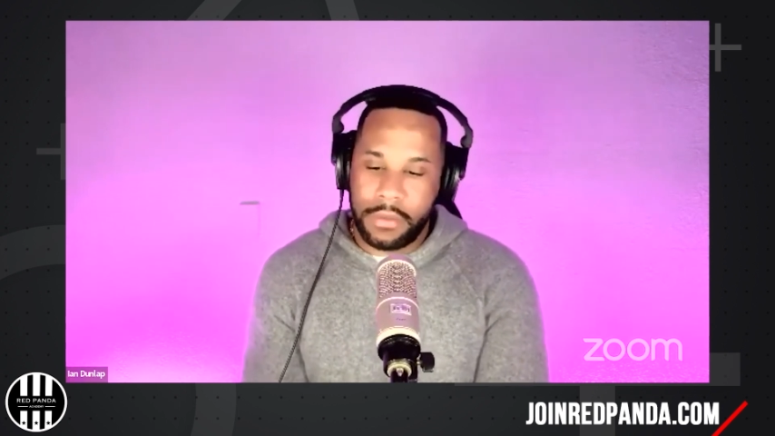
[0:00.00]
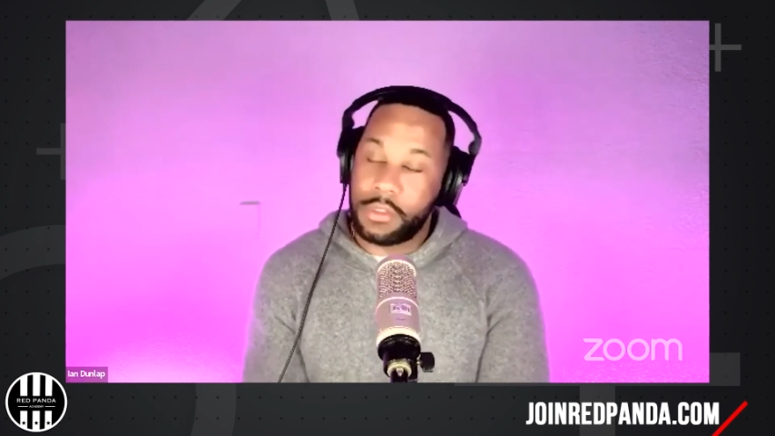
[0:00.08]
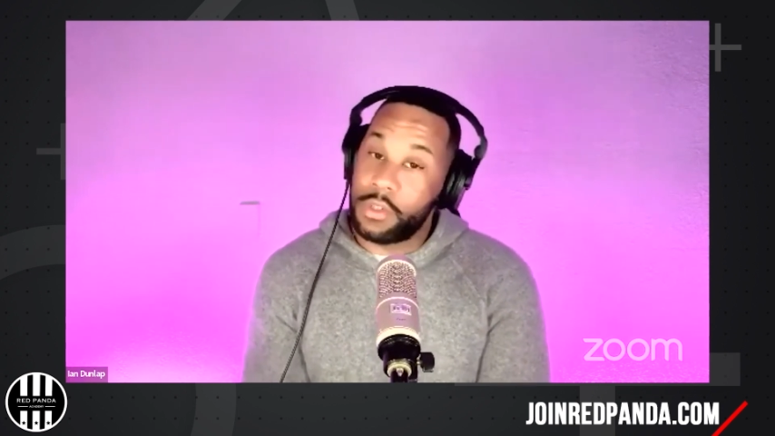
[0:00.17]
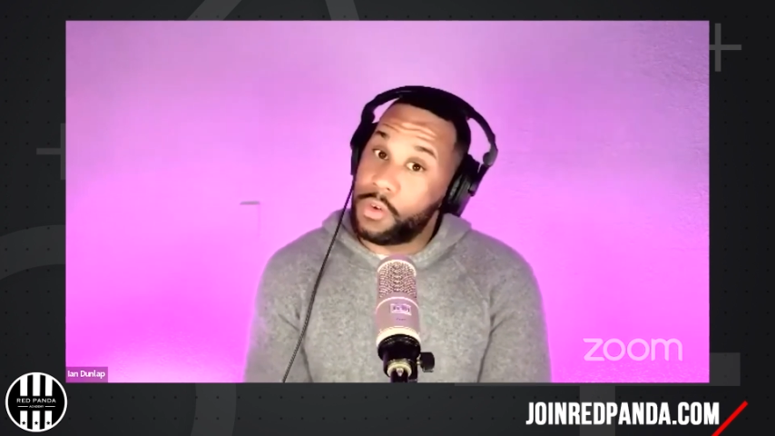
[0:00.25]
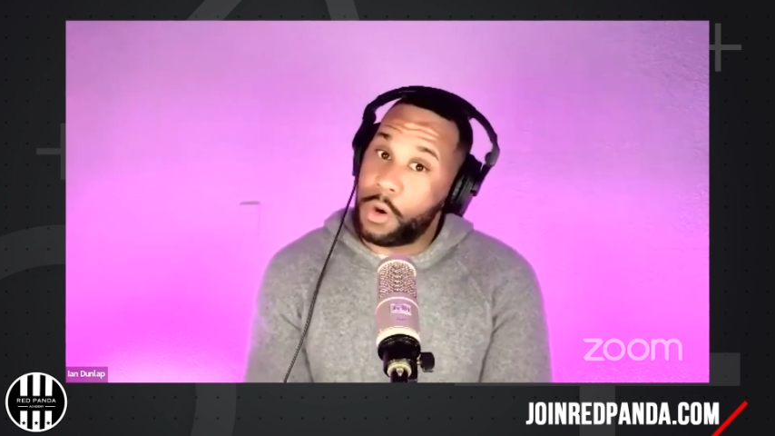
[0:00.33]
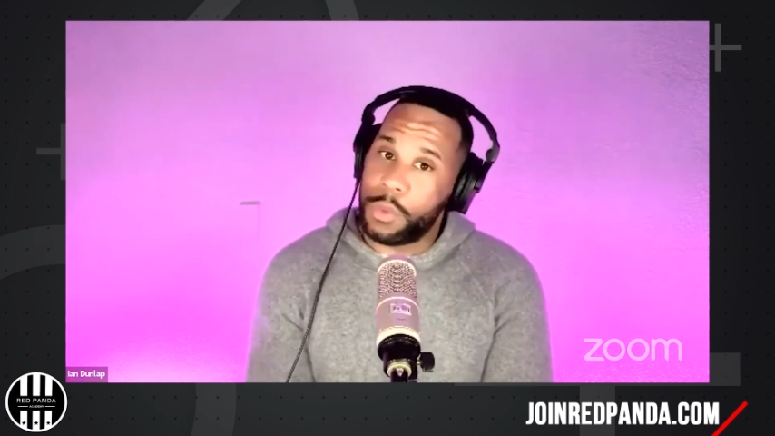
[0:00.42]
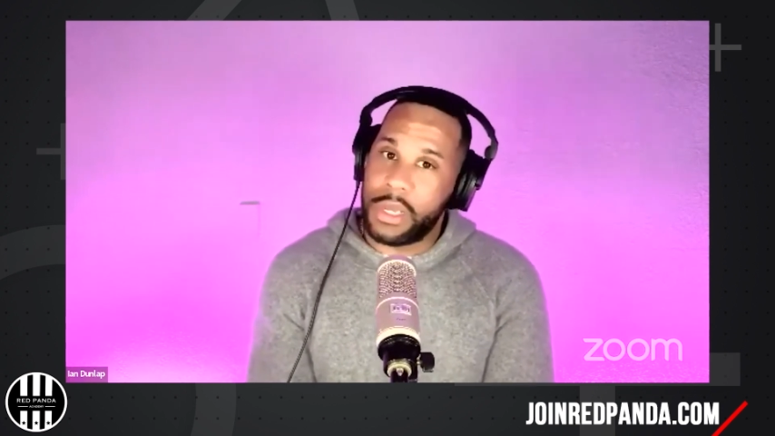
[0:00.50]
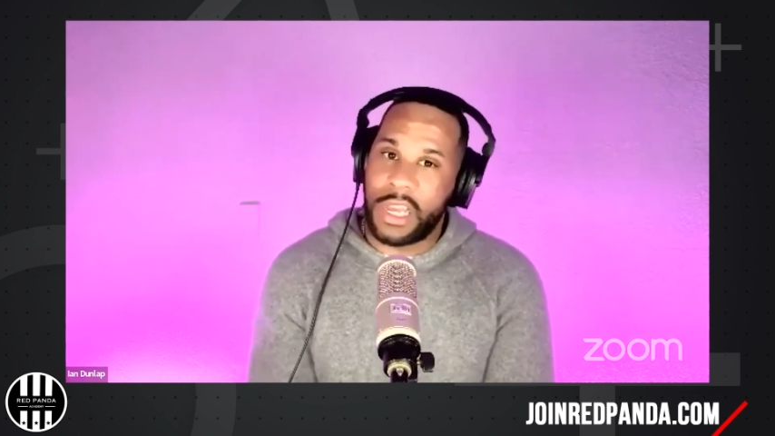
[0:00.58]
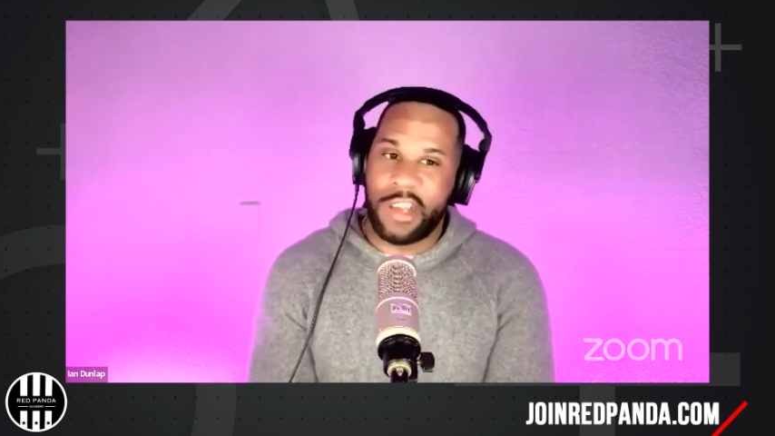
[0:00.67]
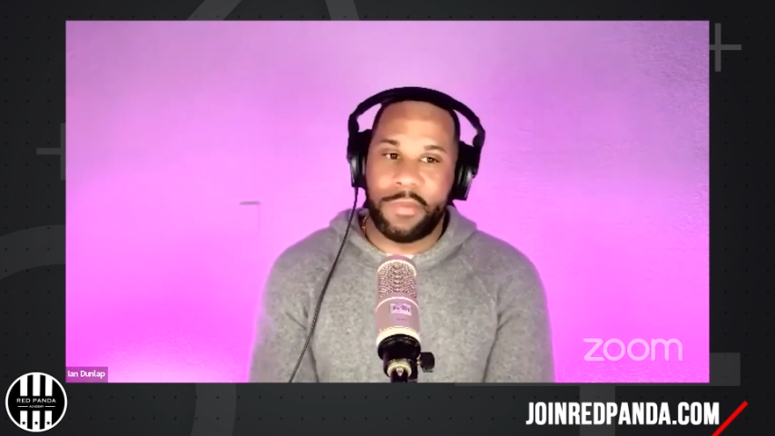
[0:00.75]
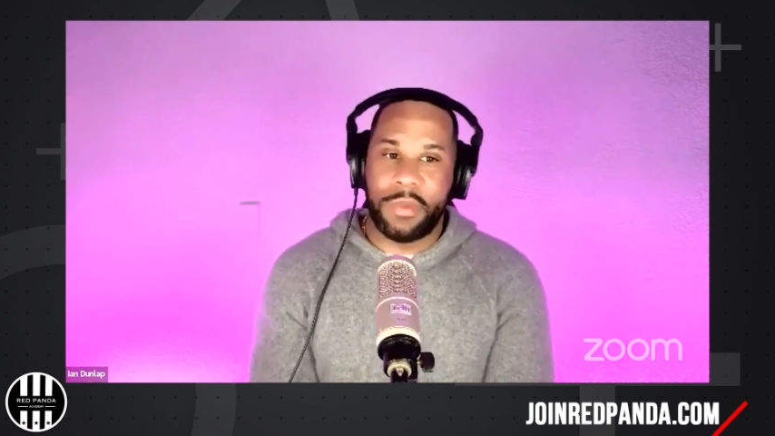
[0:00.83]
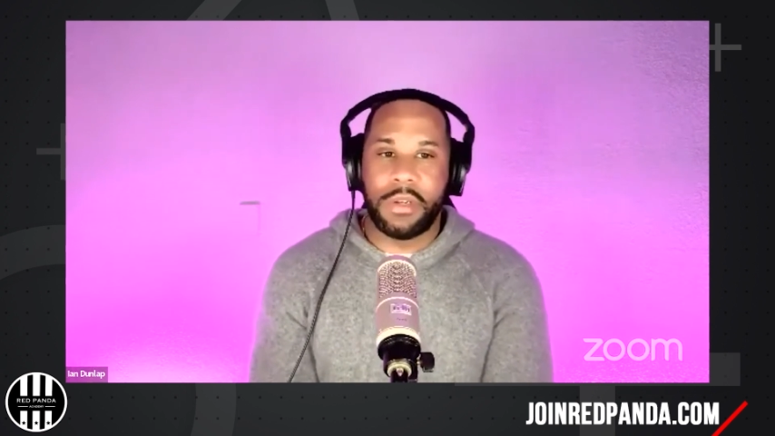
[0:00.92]
So far, we
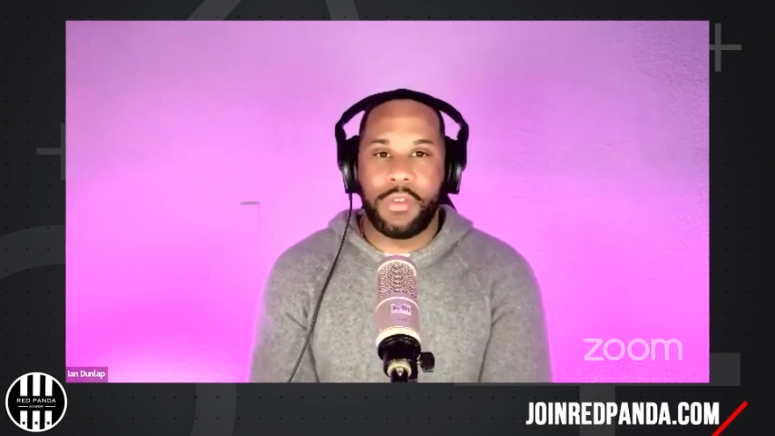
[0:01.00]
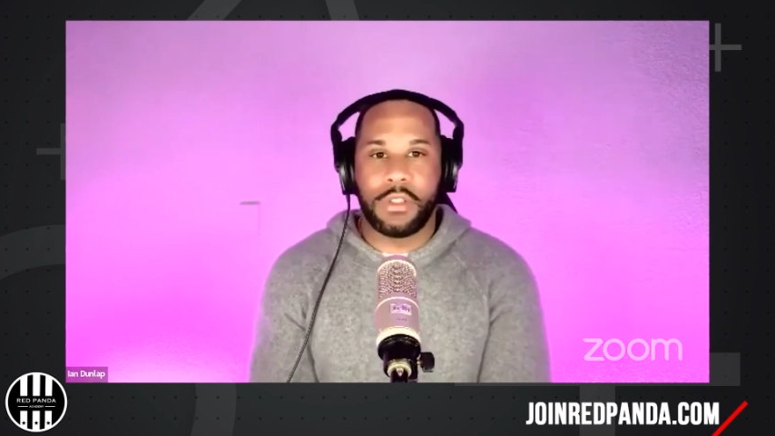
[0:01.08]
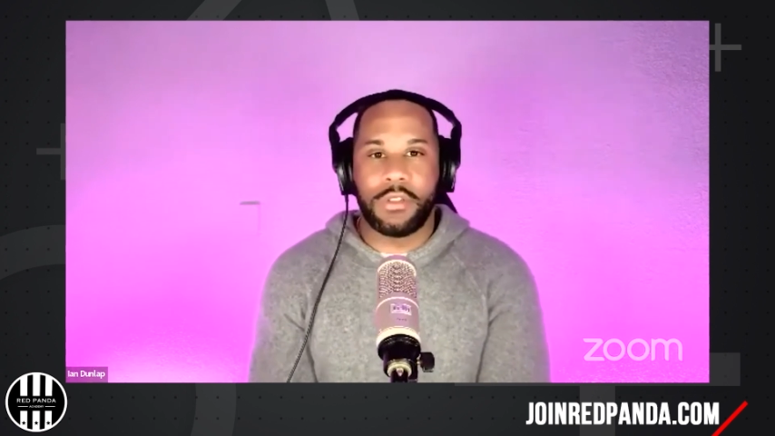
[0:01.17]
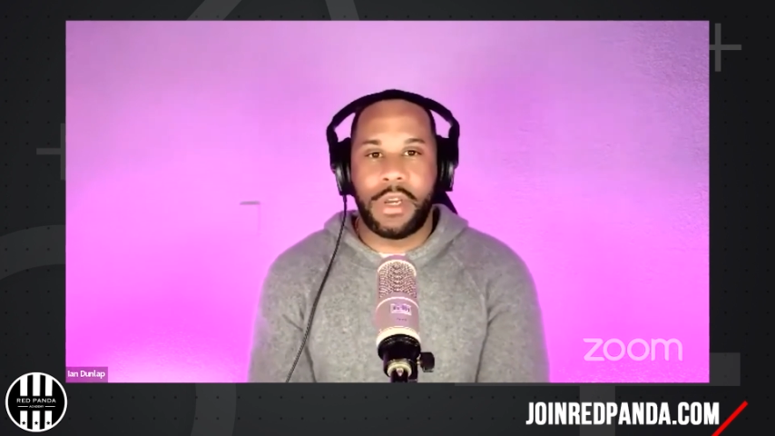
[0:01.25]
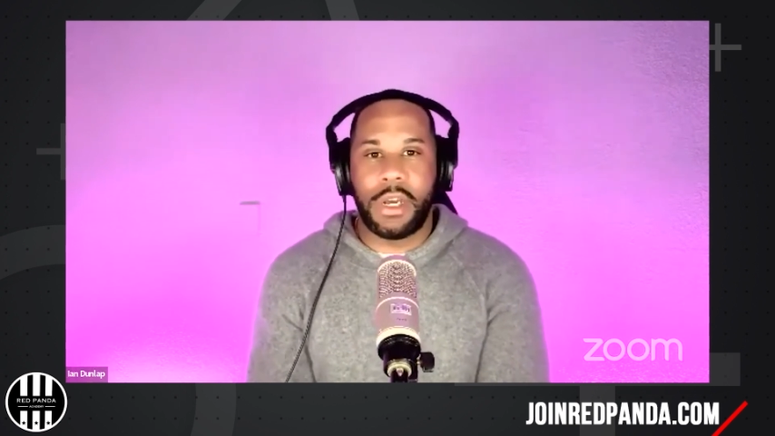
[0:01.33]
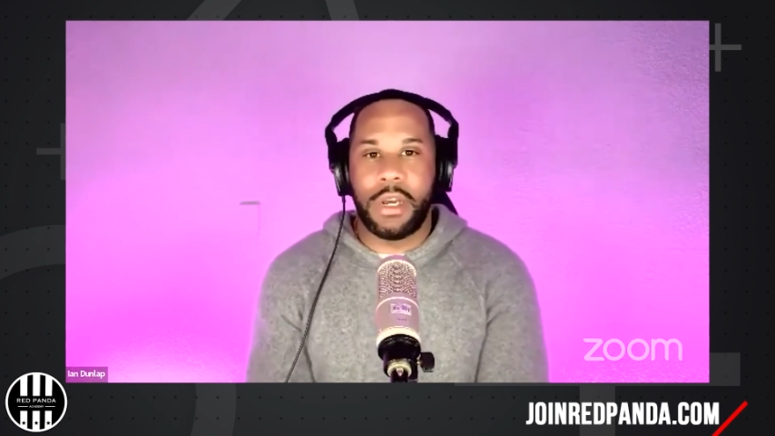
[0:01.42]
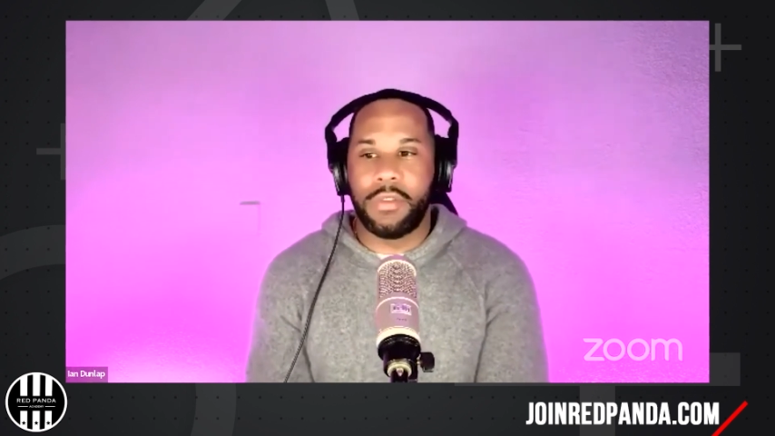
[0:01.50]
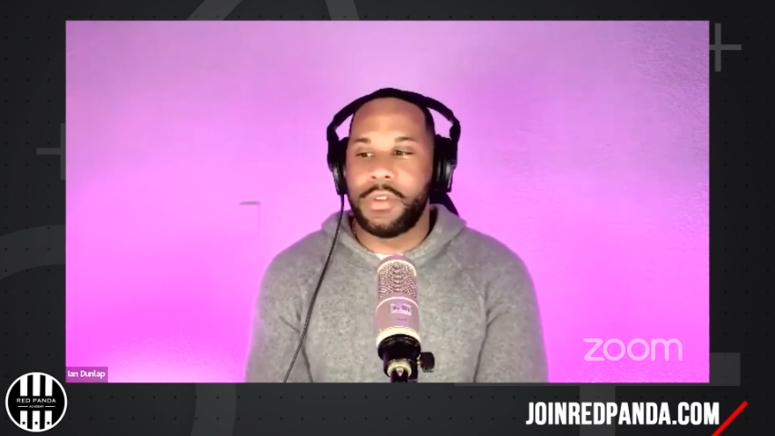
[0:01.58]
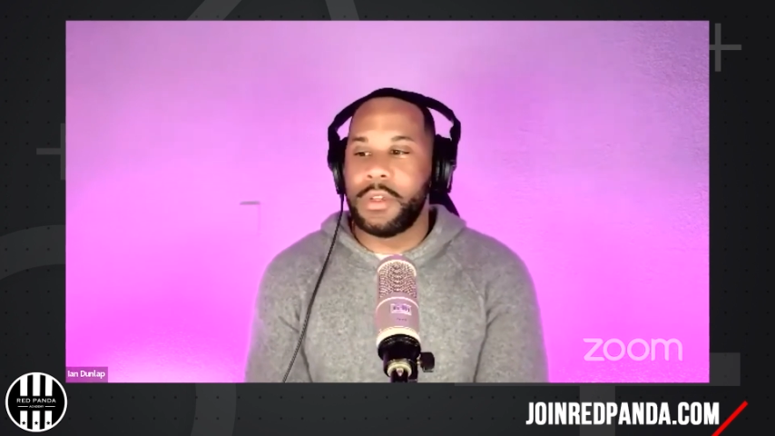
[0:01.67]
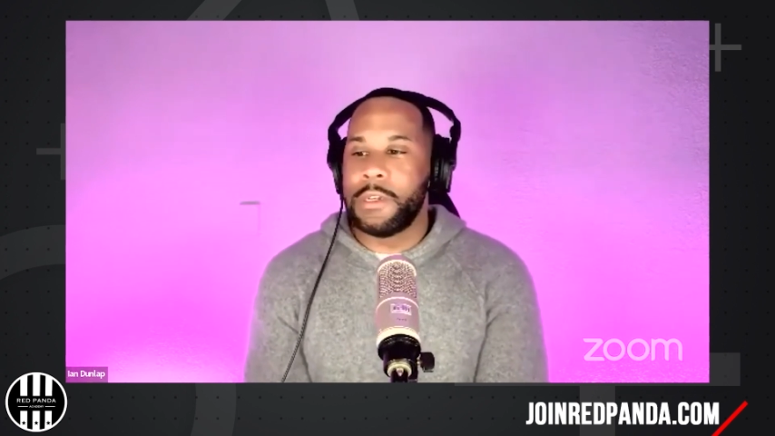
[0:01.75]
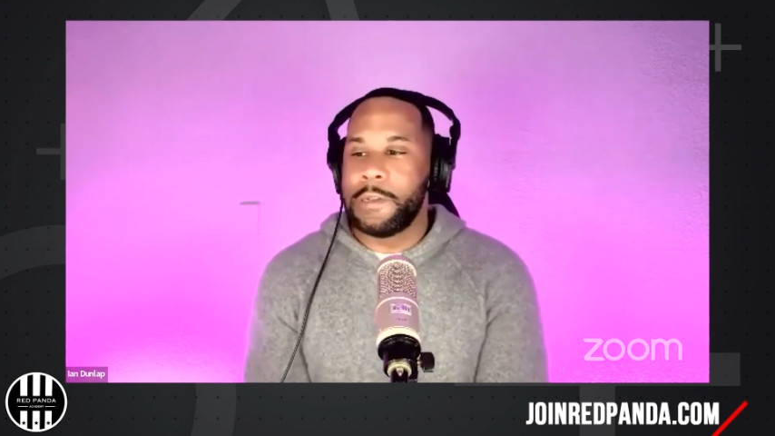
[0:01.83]
have been. The first 5